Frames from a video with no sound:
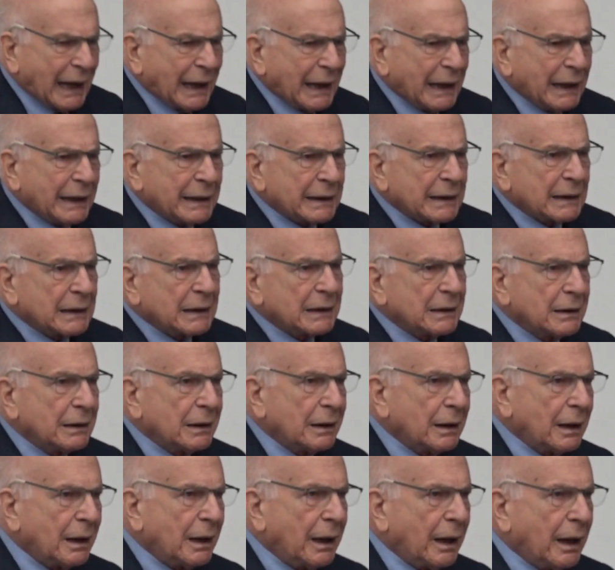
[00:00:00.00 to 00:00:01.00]
And
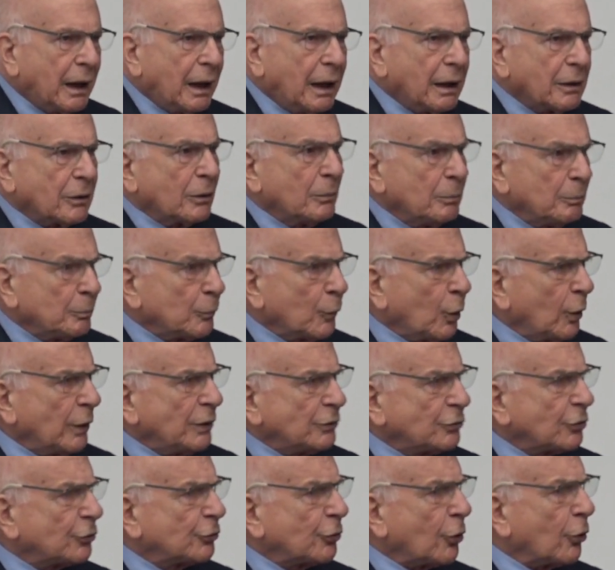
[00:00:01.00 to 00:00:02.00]
I'm
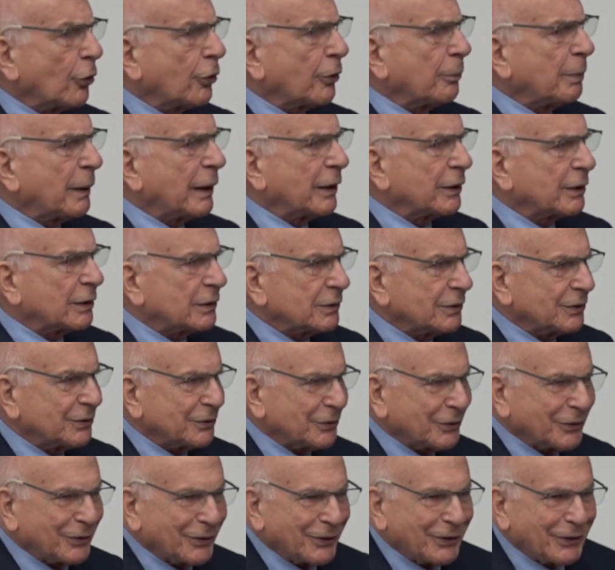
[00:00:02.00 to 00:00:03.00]
going to talk about
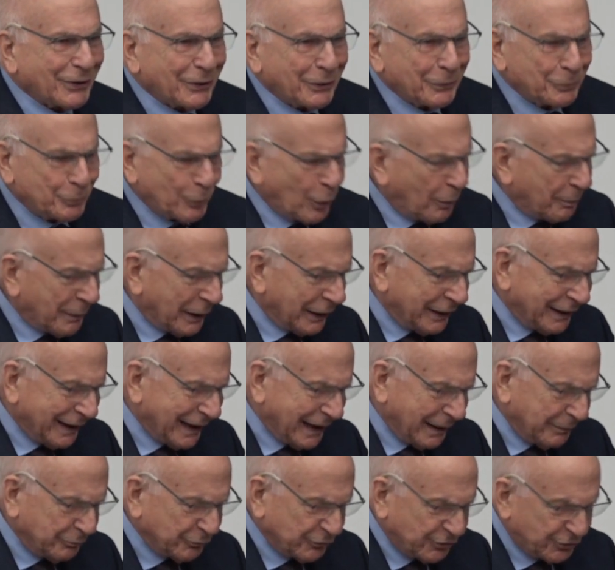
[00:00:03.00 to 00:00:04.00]
a
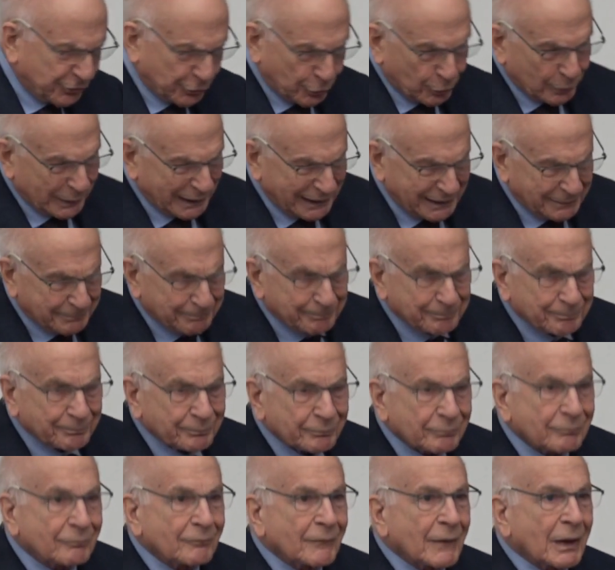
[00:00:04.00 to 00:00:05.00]
woman named Julie,
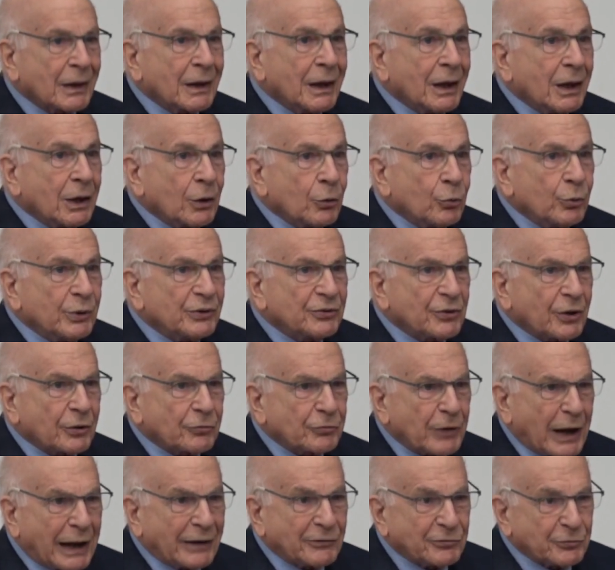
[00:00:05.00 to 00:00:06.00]
who is a
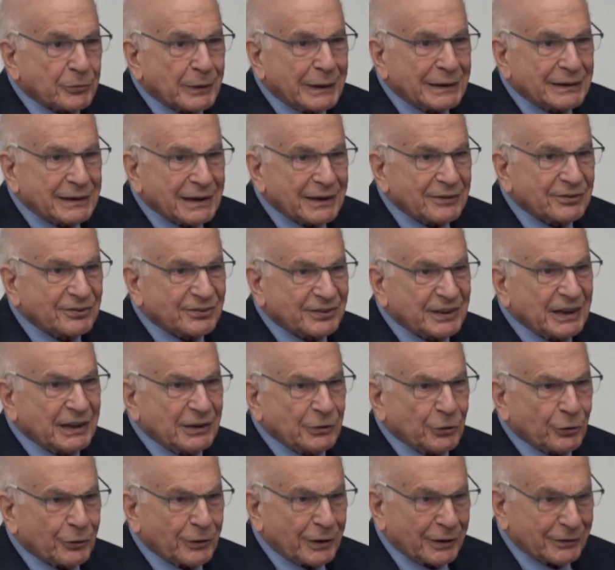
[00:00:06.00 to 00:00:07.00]
graduating
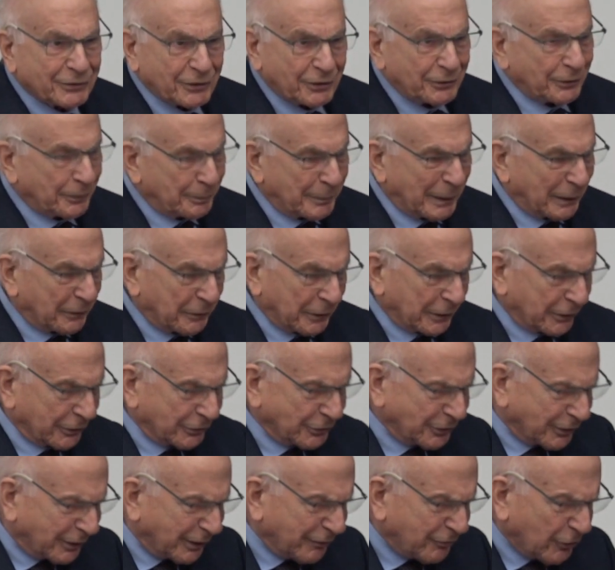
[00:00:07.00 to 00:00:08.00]
senior at an
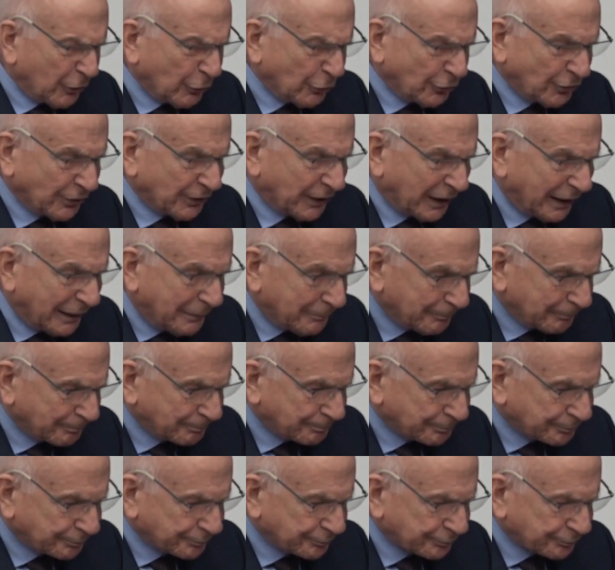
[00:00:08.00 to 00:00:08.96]
American university.